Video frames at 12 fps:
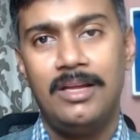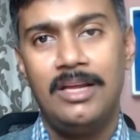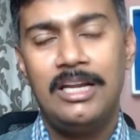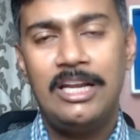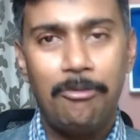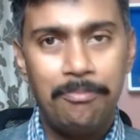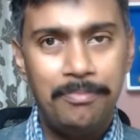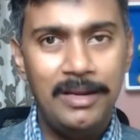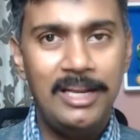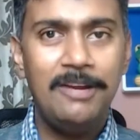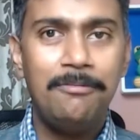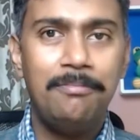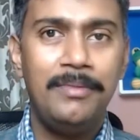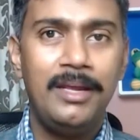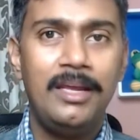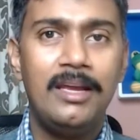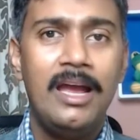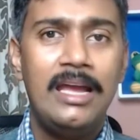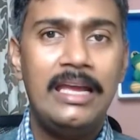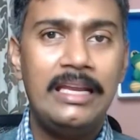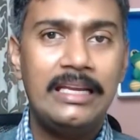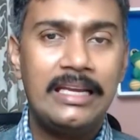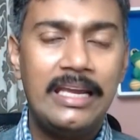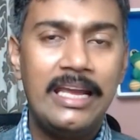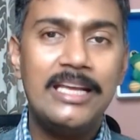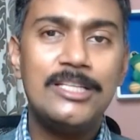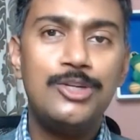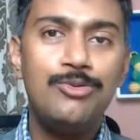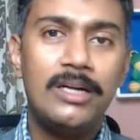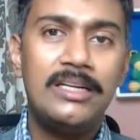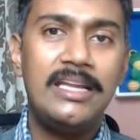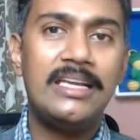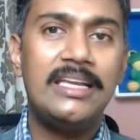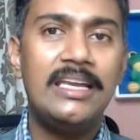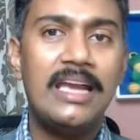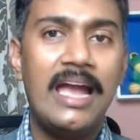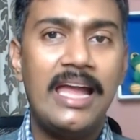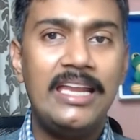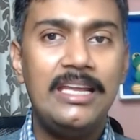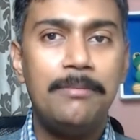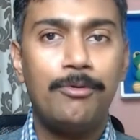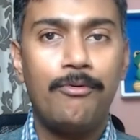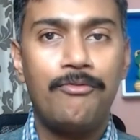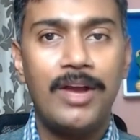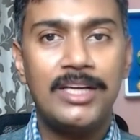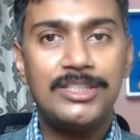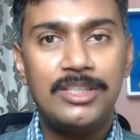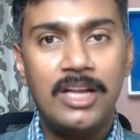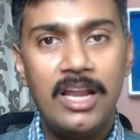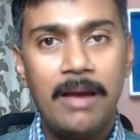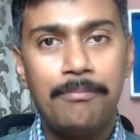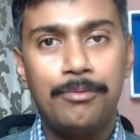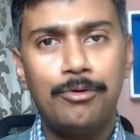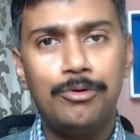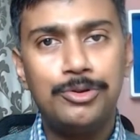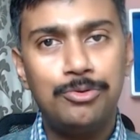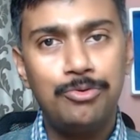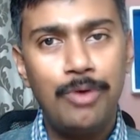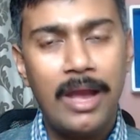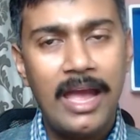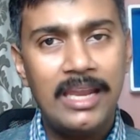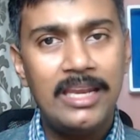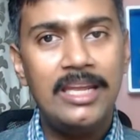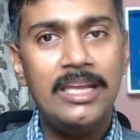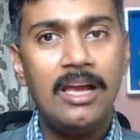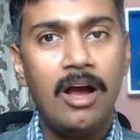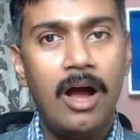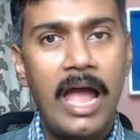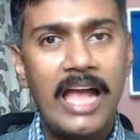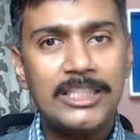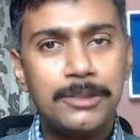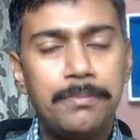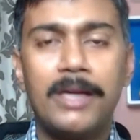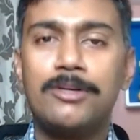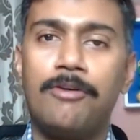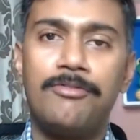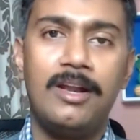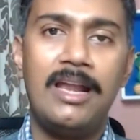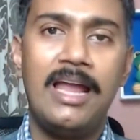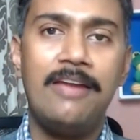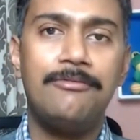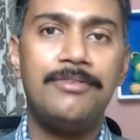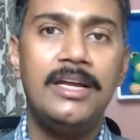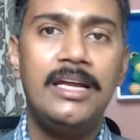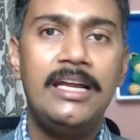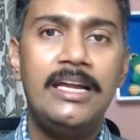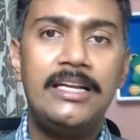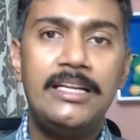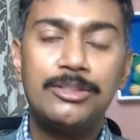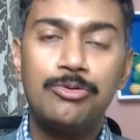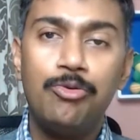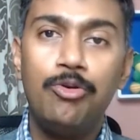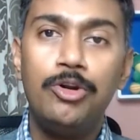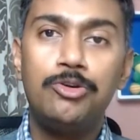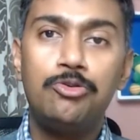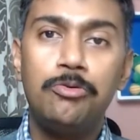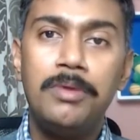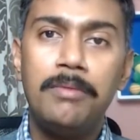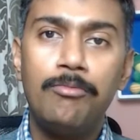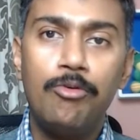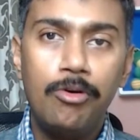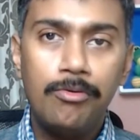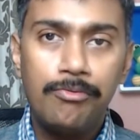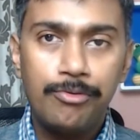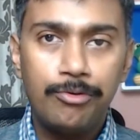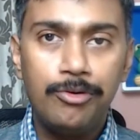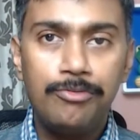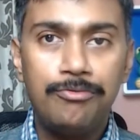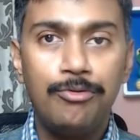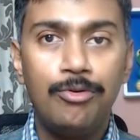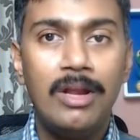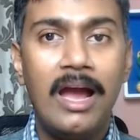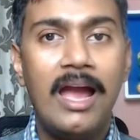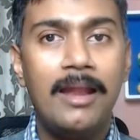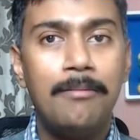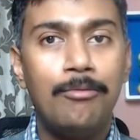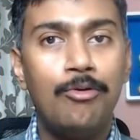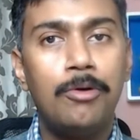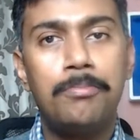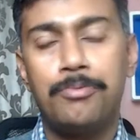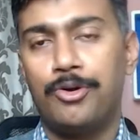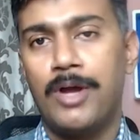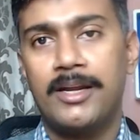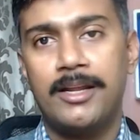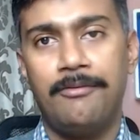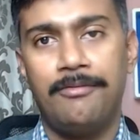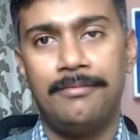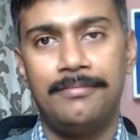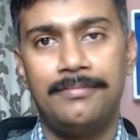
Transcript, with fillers: Now believe me, in case you are taking any professional approach to any aspect of your life, it is going to be more fruitful and more productive.